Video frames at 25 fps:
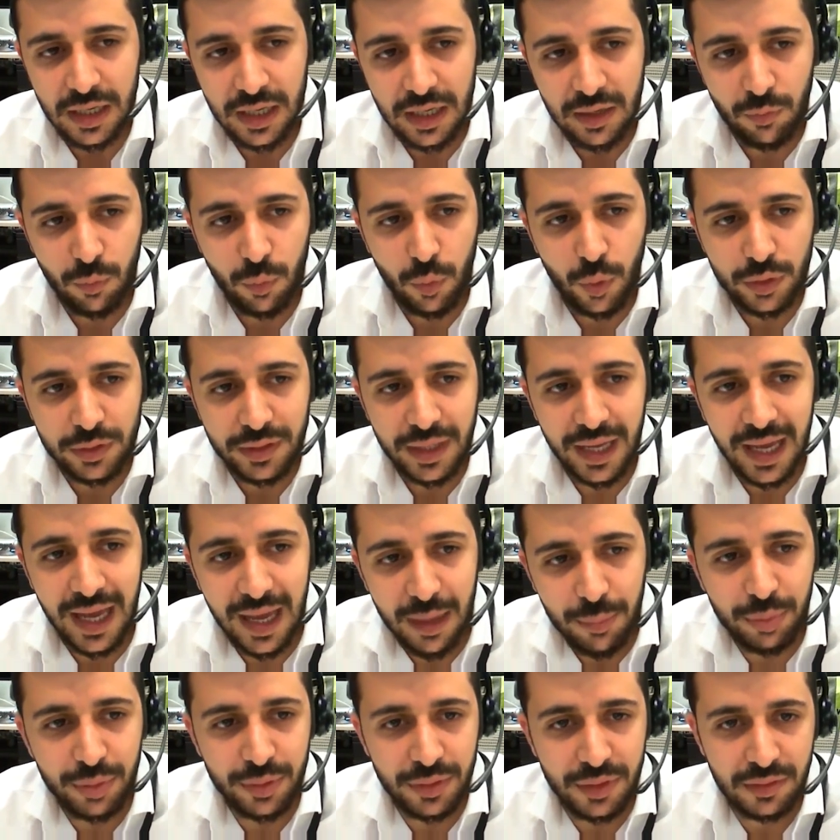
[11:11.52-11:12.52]
what
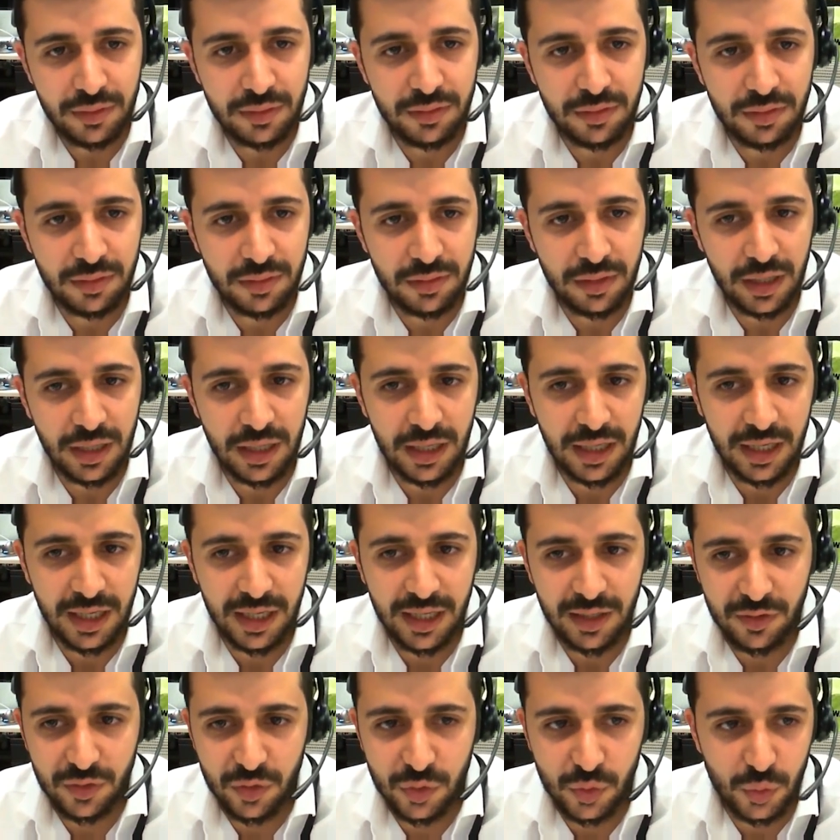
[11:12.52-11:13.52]
happened
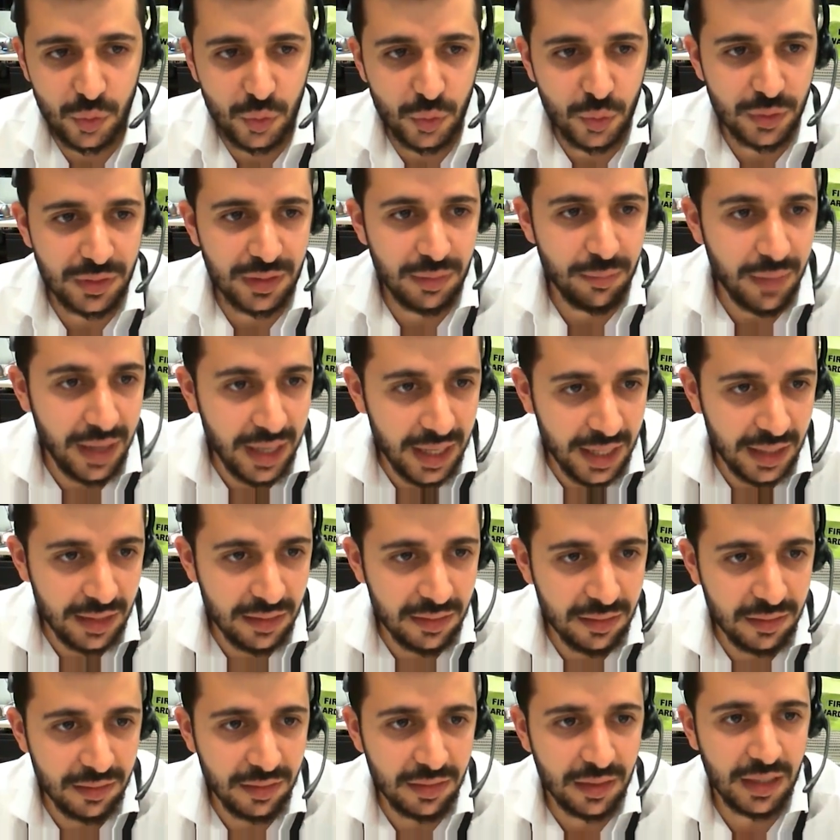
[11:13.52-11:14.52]
to
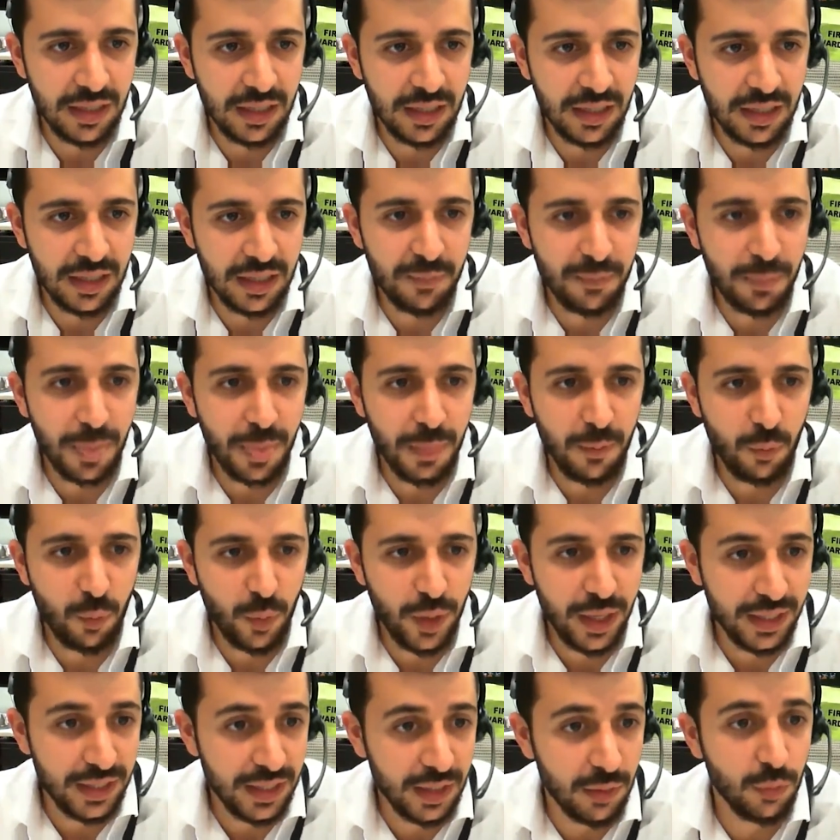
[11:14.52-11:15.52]
demand
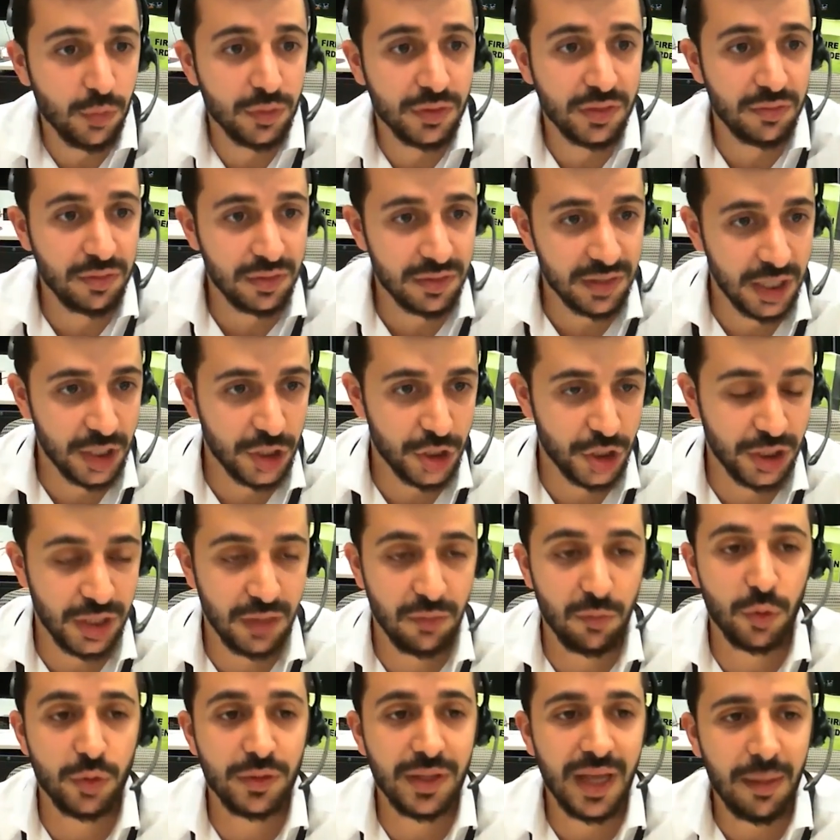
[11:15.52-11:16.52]
when there was a recession,
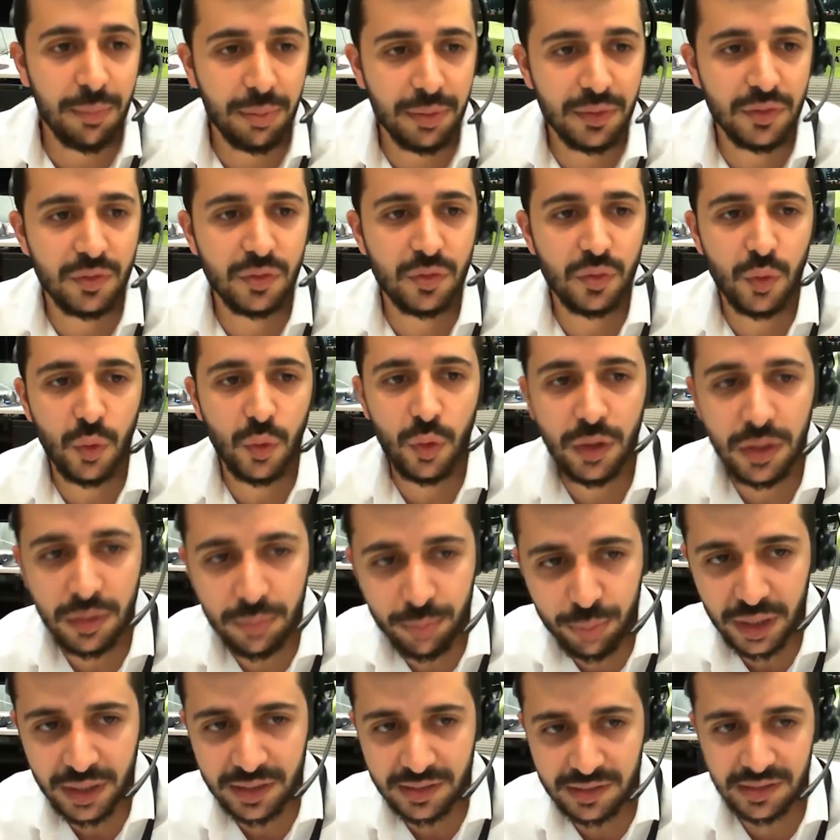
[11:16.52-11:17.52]
and what happened to oil
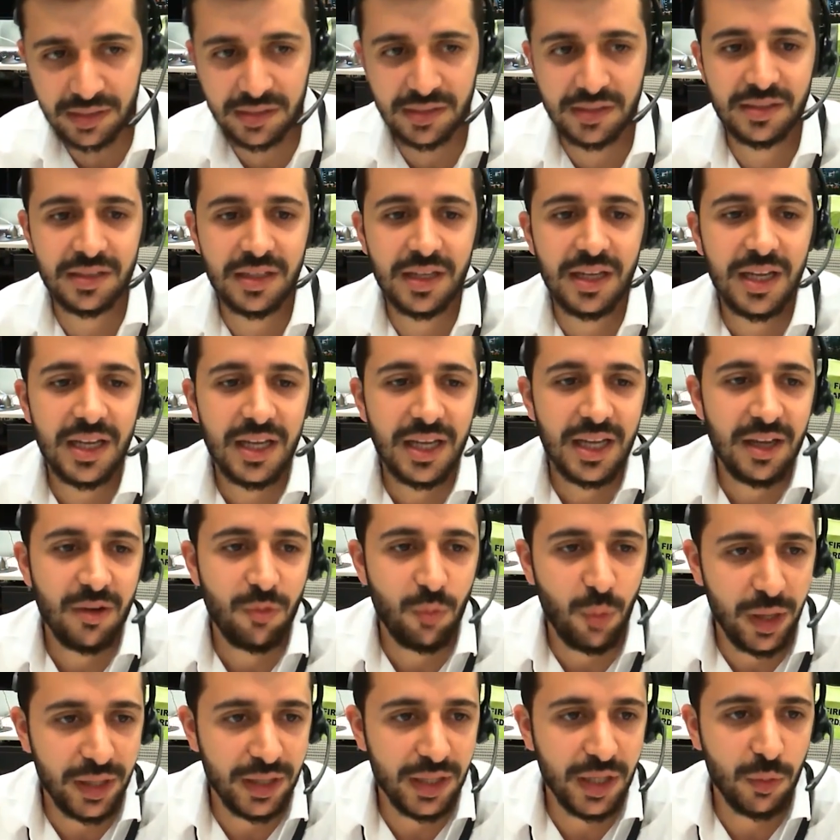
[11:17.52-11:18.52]
prices
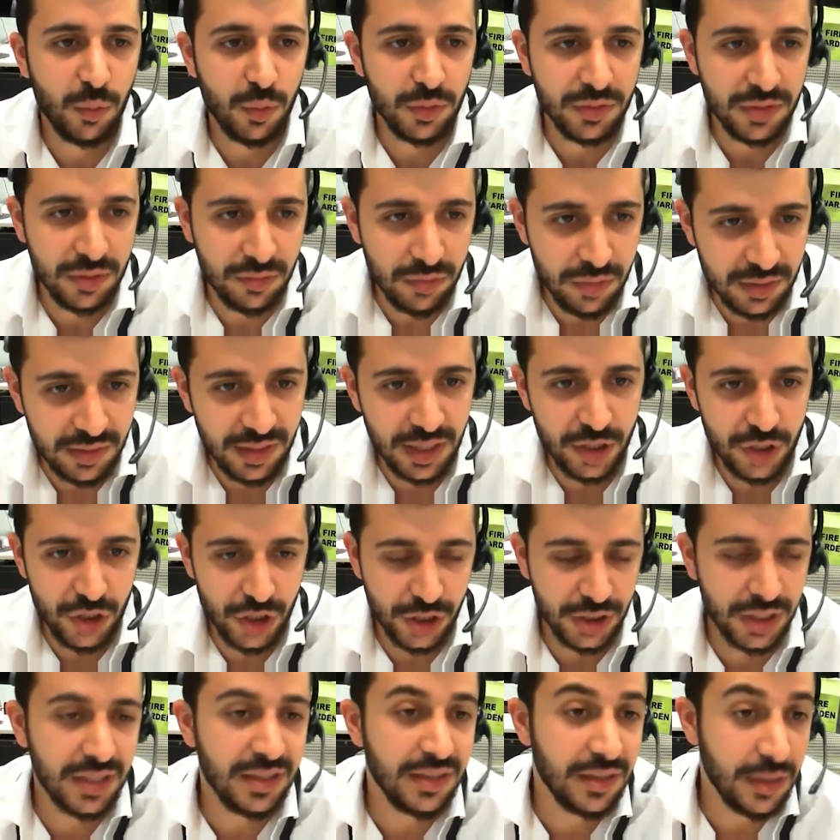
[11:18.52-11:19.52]
when there was a
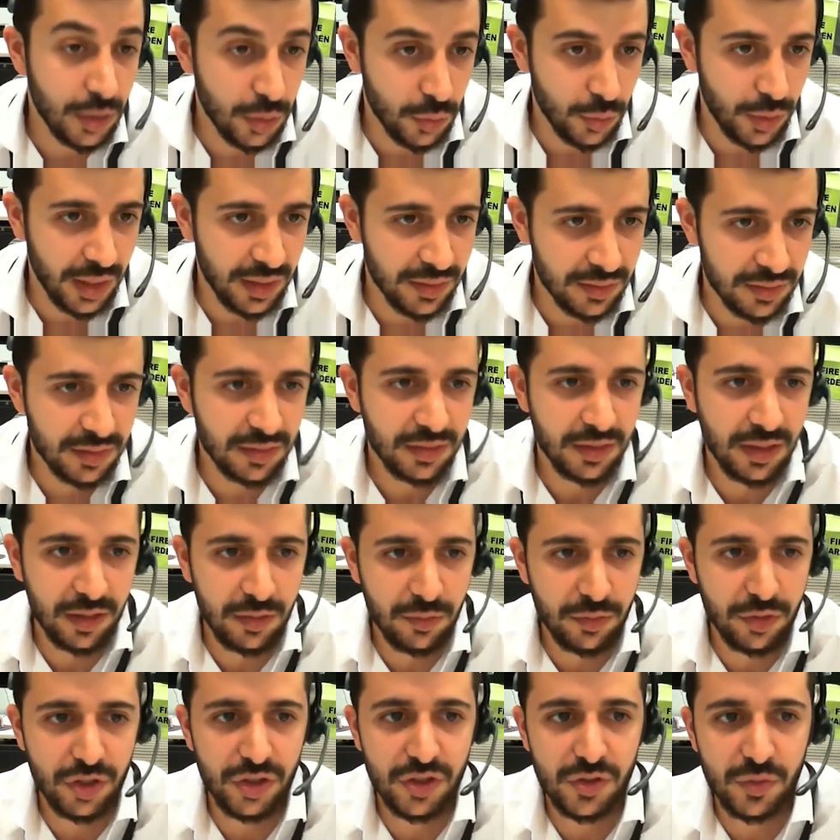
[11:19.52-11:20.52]
recession in the US,
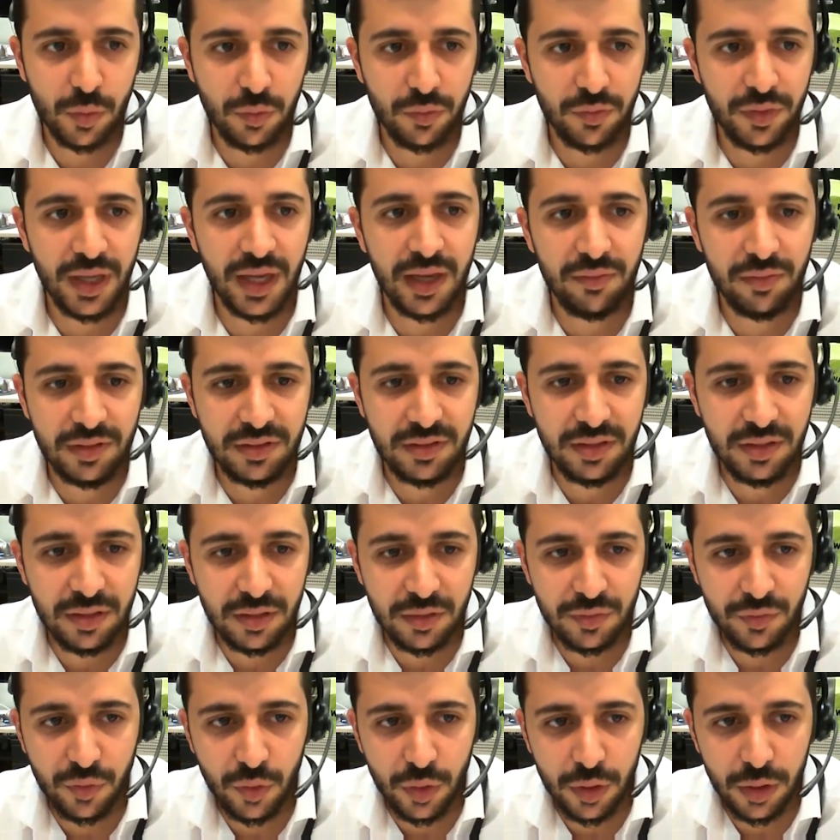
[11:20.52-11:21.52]
which is what we have a
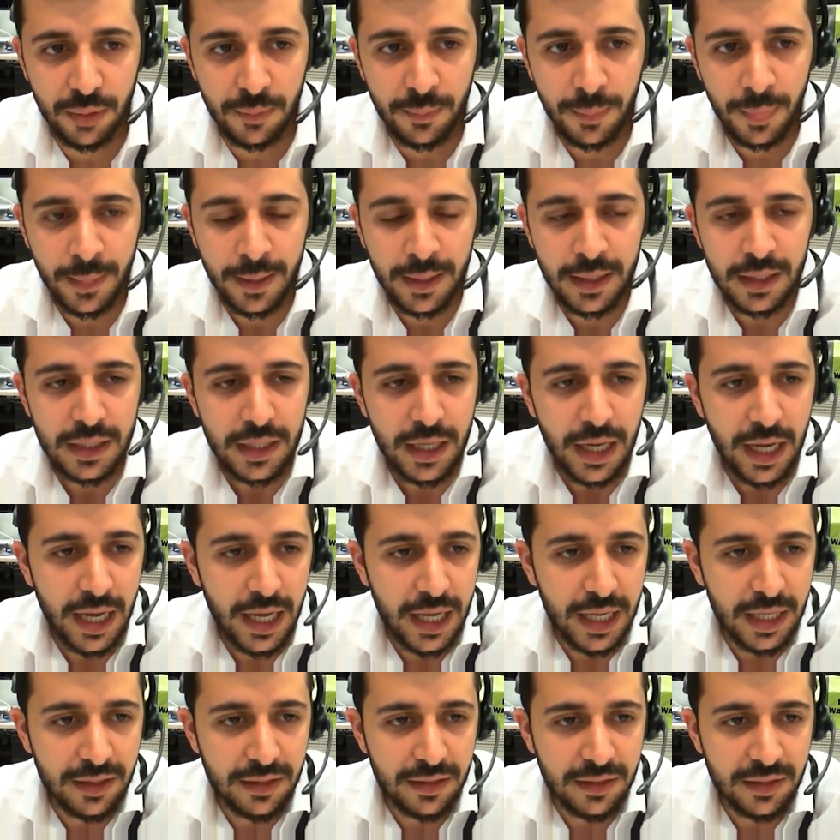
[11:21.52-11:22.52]
ticker for.
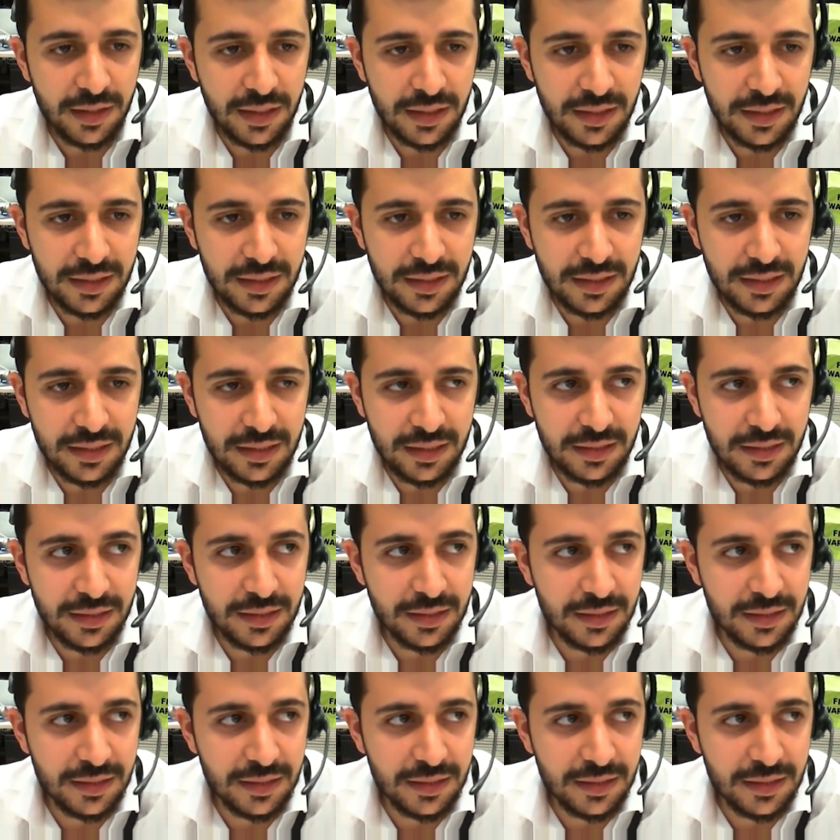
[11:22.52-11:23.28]
And the